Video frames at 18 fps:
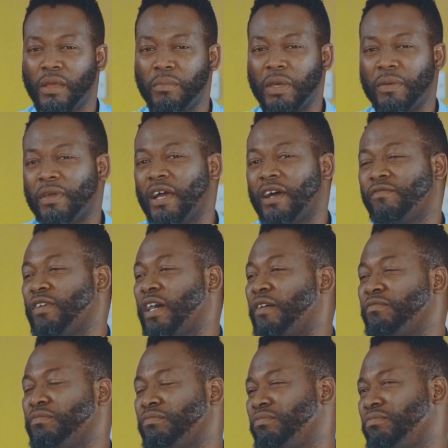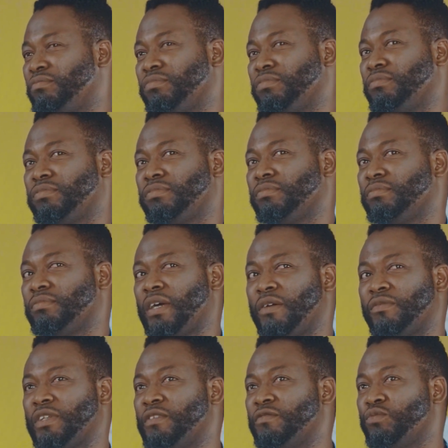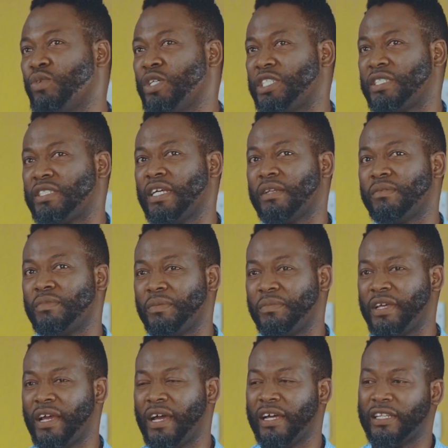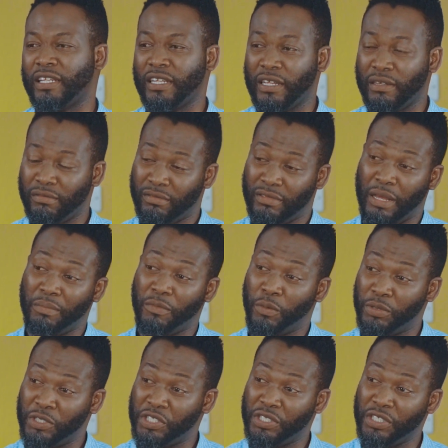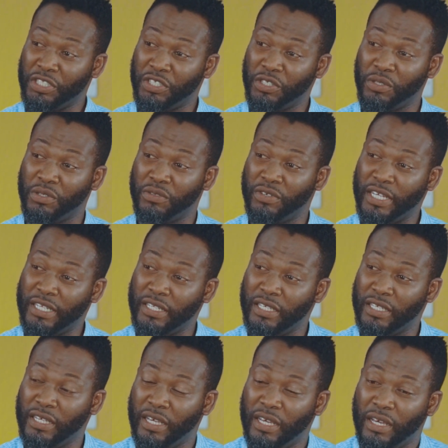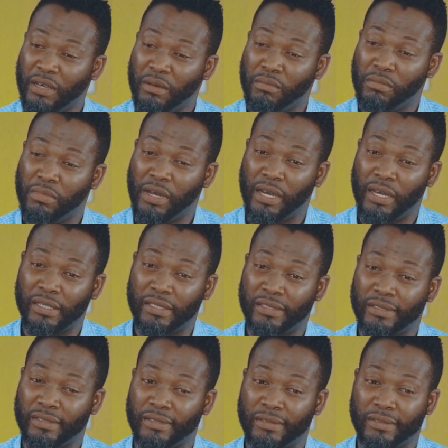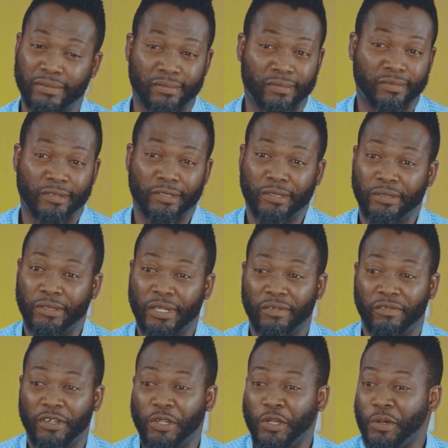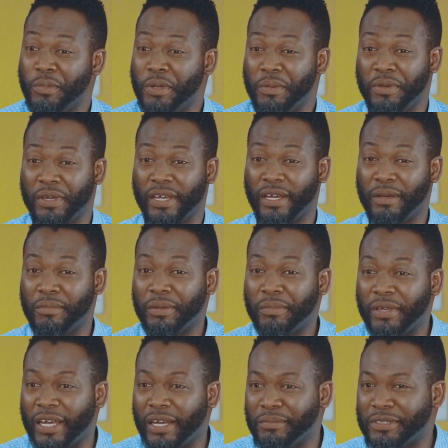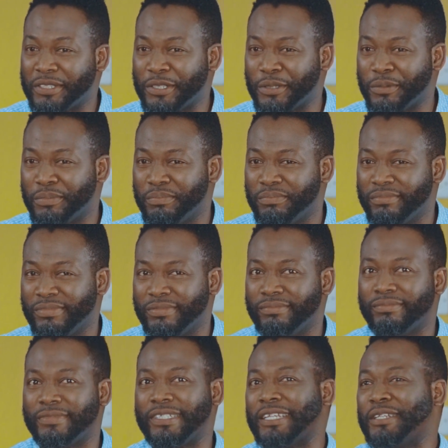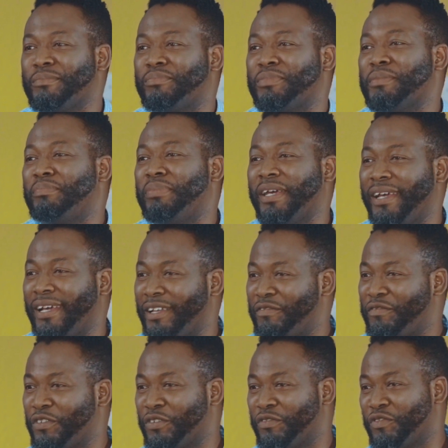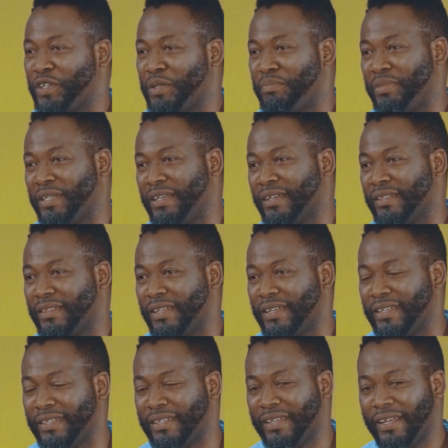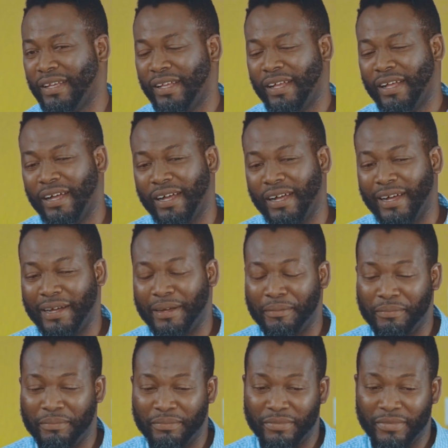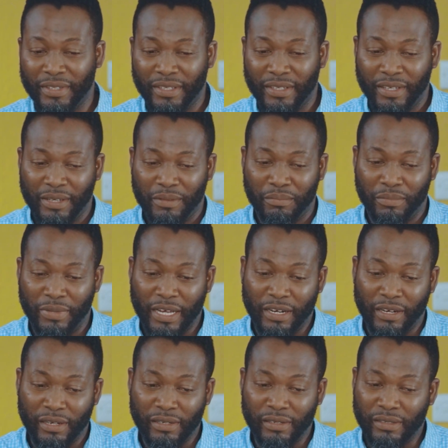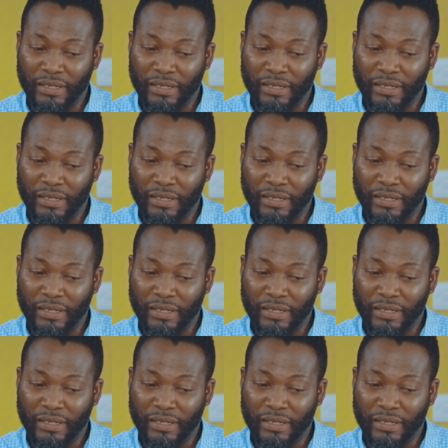maybe I would have wished that maybe I had that opportunity already, but you never know. Maybe I'm still getting prepared for a bigger thing. But